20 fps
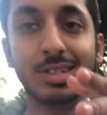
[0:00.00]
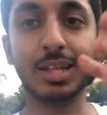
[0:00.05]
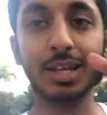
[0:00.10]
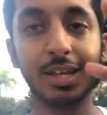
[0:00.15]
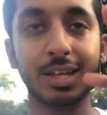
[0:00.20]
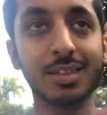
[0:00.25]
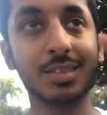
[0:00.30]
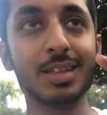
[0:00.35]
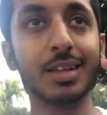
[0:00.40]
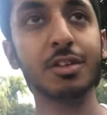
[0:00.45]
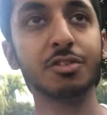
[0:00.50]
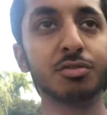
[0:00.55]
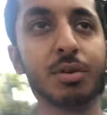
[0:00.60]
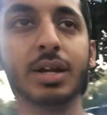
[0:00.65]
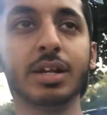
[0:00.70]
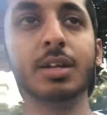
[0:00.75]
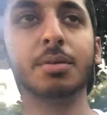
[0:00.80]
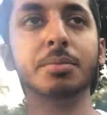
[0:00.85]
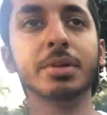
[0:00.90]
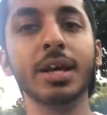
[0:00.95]
taking things,
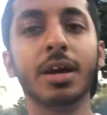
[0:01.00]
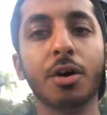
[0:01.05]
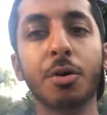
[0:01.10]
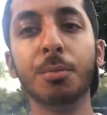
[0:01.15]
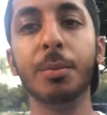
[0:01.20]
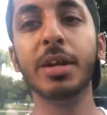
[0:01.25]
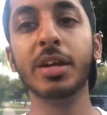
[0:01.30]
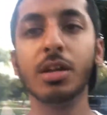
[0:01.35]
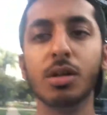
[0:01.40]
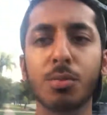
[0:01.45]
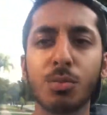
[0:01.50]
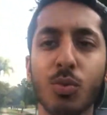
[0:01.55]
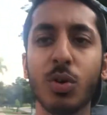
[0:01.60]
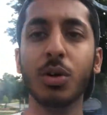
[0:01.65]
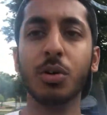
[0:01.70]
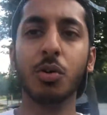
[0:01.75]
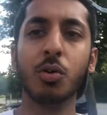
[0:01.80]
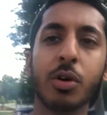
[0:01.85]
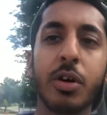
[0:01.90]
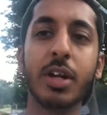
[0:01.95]
writing them down, making them
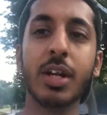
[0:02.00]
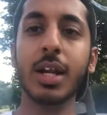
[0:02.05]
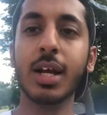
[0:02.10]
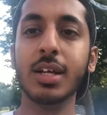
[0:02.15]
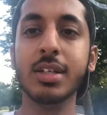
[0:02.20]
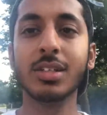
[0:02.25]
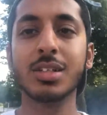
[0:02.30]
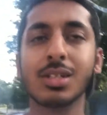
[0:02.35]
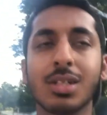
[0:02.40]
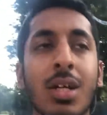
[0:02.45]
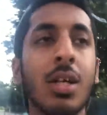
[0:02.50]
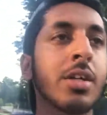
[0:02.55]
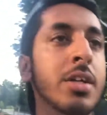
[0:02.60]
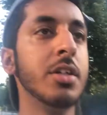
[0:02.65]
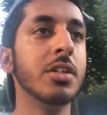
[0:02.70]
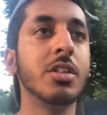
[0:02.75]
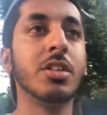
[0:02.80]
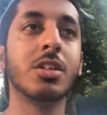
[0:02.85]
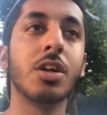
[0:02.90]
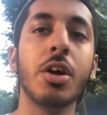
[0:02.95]
real organized,
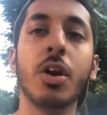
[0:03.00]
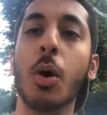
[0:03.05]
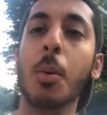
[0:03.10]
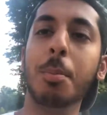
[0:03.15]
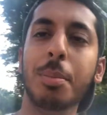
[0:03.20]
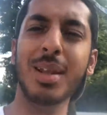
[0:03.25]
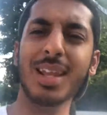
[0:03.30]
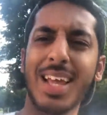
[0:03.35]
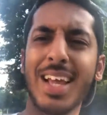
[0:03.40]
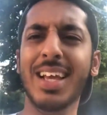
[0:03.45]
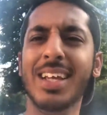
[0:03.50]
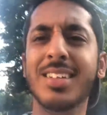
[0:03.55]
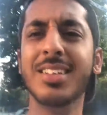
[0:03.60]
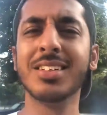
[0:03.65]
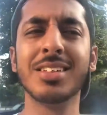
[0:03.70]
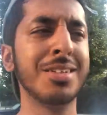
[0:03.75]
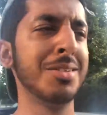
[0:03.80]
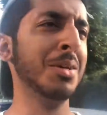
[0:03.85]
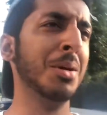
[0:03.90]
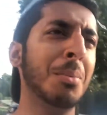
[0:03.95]
start out
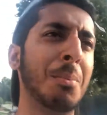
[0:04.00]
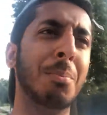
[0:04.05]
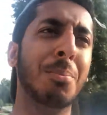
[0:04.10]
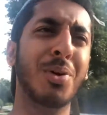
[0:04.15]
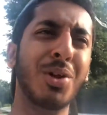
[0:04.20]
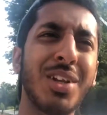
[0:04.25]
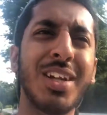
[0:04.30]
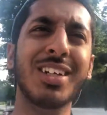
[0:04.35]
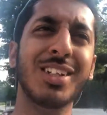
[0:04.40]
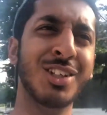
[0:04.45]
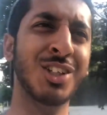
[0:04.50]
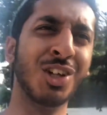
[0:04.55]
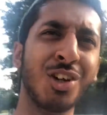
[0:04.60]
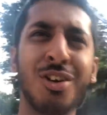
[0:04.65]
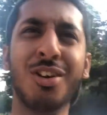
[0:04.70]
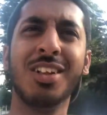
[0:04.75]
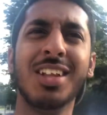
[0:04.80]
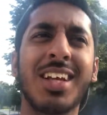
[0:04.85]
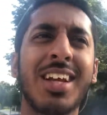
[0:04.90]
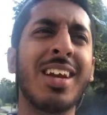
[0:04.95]
plans, bullet
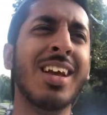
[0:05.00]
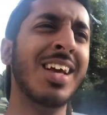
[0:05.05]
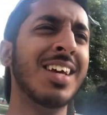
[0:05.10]
journaling,